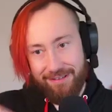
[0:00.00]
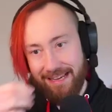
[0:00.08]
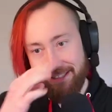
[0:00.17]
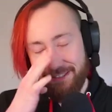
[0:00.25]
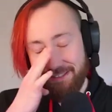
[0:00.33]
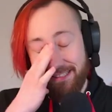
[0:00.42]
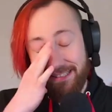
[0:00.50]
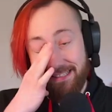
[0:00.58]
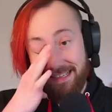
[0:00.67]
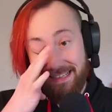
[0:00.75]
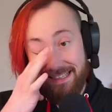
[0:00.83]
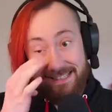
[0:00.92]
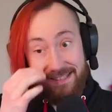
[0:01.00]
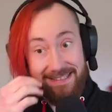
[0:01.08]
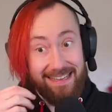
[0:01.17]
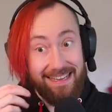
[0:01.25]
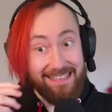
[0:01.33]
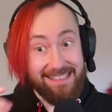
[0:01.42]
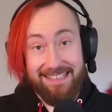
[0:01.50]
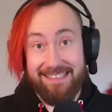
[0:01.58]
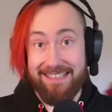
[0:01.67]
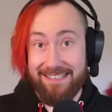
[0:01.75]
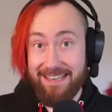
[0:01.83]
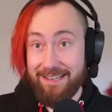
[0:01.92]
actually it's
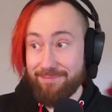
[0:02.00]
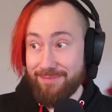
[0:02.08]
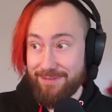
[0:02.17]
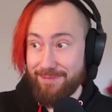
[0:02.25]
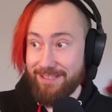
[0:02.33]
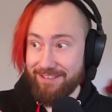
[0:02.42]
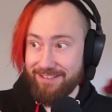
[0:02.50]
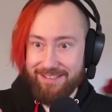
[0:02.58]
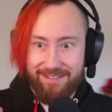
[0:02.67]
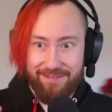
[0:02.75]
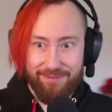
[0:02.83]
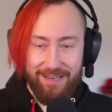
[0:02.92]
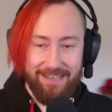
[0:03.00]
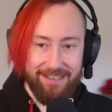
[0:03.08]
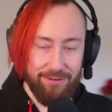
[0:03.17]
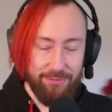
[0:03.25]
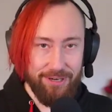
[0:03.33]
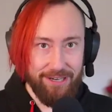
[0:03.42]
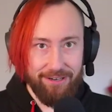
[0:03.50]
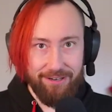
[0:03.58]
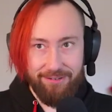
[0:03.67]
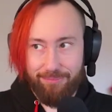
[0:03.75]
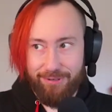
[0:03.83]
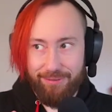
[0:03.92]
exciting times because right now we
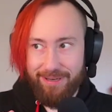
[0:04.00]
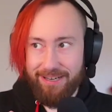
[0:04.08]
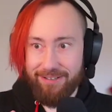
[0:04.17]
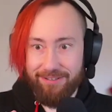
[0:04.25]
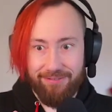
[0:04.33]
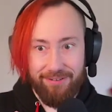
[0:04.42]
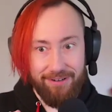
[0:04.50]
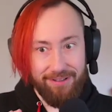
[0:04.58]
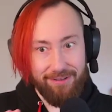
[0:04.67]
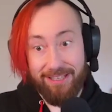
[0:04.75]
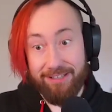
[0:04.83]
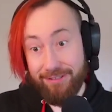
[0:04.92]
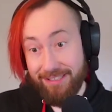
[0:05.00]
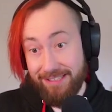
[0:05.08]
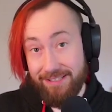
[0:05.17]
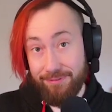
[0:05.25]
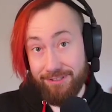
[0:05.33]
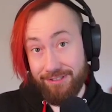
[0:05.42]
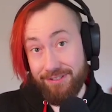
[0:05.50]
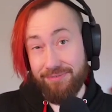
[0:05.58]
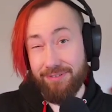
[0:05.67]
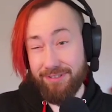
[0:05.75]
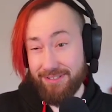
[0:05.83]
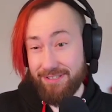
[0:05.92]
are preparing for the big release, which is
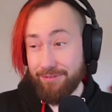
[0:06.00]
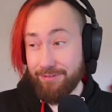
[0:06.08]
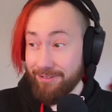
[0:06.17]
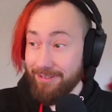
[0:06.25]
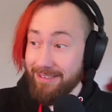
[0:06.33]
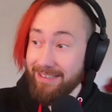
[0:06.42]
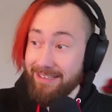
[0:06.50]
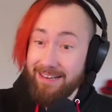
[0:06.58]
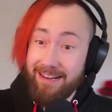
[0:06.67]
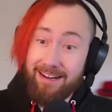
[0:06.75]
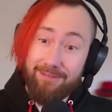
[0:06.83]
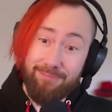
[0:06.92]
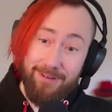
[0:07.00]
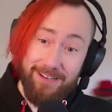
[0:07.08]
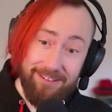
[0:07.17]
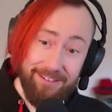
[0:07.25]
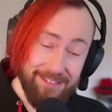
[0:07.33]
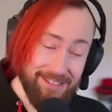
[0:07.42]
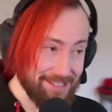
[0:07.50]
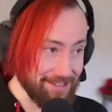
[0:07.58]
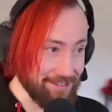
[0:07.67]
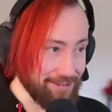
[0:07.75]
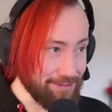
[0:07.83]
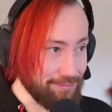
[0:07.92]
4.0. But
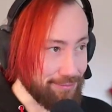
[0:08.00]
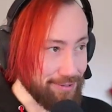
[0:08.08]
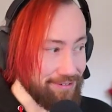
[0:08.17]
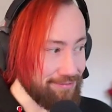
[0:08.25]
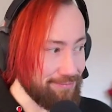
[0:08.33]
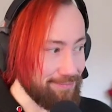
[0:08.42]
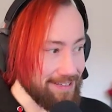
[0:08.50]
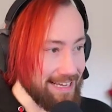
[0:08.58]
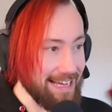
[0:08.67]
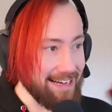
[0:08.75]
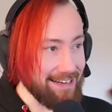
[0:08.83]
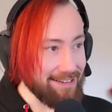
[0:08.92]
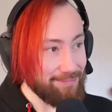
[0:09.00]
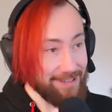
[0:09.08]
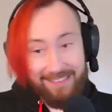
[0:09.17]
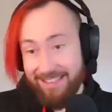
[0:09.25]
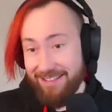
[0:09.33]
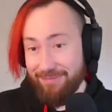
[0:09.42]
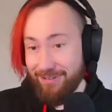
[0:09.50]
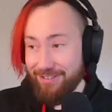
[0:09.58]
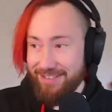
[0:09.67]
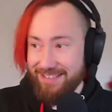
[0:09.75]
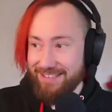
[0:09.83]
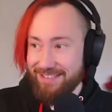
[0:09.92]
also we've been in the
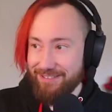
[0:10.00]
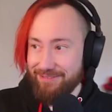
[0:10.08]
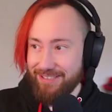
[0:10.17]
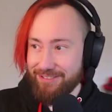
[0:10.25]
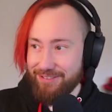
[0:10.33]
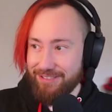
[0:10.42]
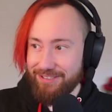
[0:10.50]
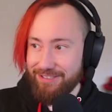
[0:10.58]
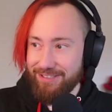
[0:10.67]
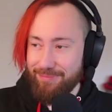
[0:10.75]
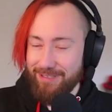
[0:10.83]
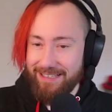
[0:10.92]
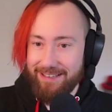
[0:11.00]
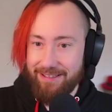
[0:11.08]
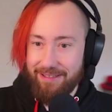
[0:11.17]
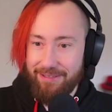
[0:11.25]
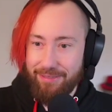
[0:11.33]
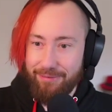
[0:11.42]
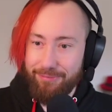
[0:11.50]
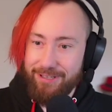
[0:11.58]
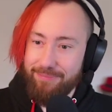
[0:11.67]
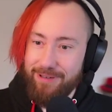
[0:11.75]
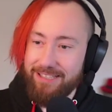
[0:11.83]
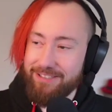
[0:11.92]
process of actually shipping 3
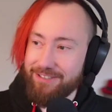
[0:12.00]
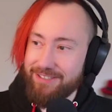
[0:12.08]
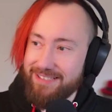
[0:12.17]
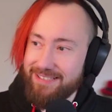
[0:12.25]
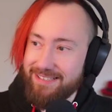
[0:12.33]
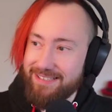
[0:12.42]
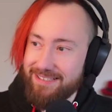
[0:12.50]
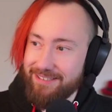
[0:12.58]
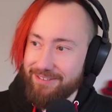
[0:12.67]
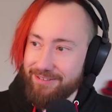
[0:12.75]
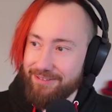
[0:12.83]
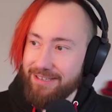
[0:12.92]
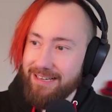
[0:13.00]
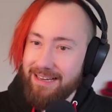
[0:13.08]
patches. So